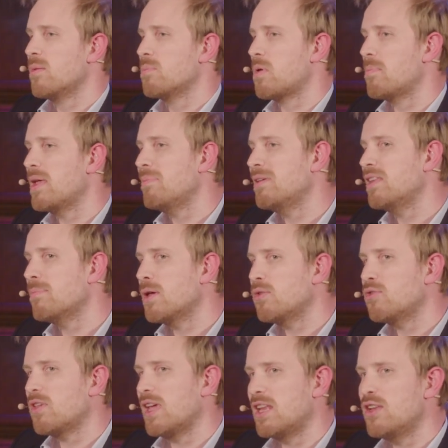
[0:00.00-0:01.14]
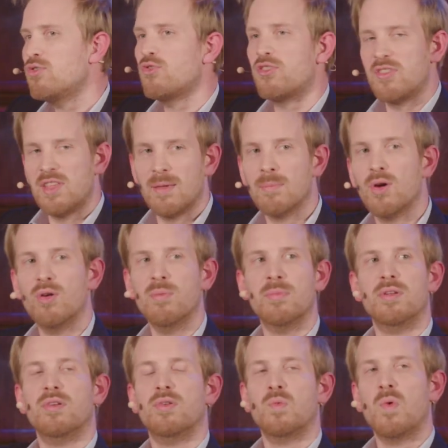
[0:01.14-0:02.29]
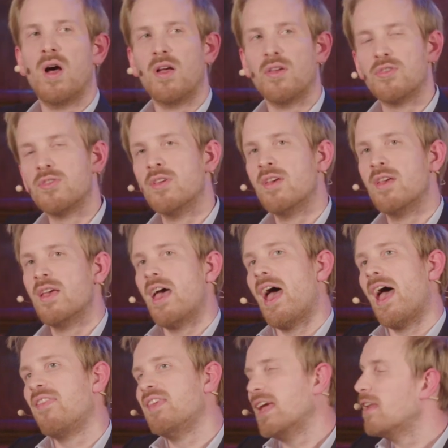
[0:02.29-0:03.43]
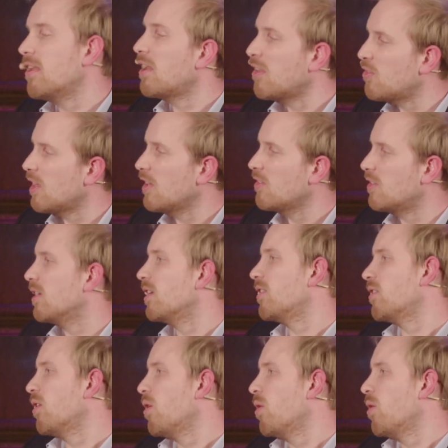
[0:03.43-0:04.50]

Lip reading: But maybe the most interesting moment was at the end of the 60s,